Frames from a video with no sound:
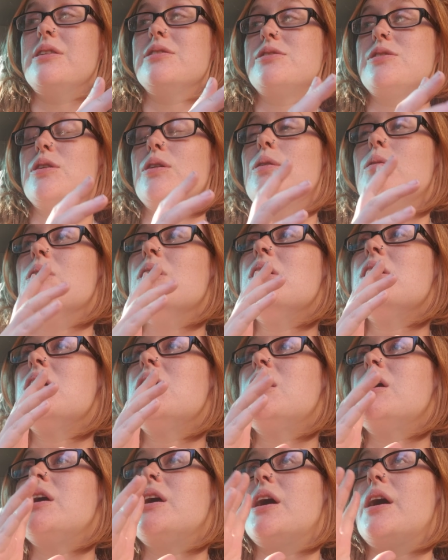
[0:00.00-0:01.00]
So
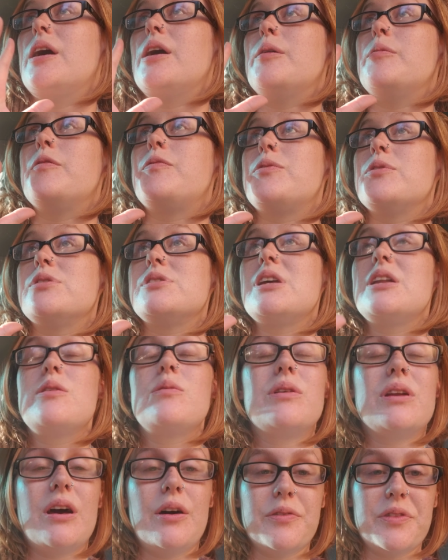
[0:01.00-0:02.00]
if there's
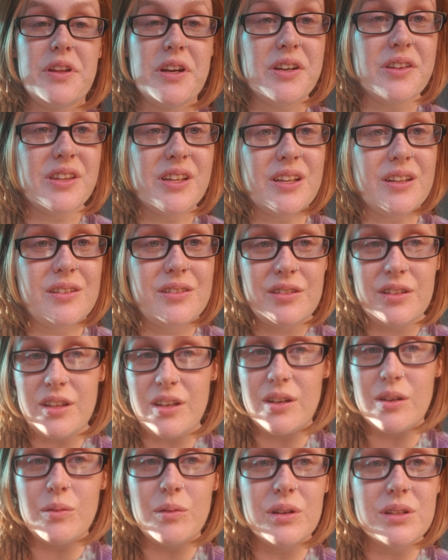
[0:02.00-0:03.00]
anyone out there that,
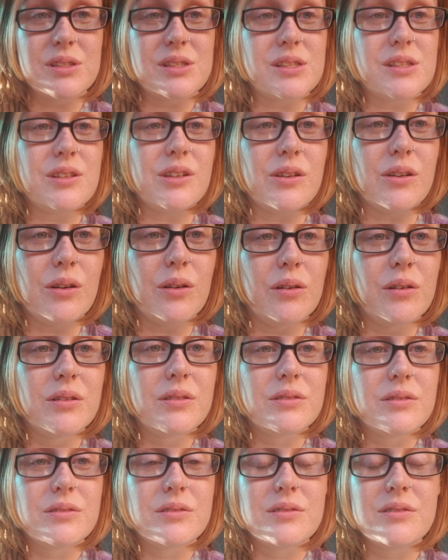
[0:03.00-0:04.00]
wants to,
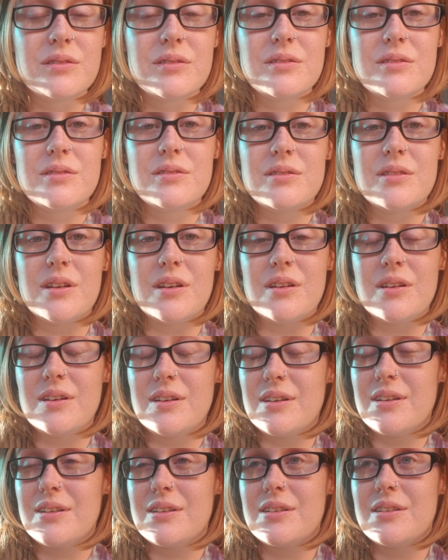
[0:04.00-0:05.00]
I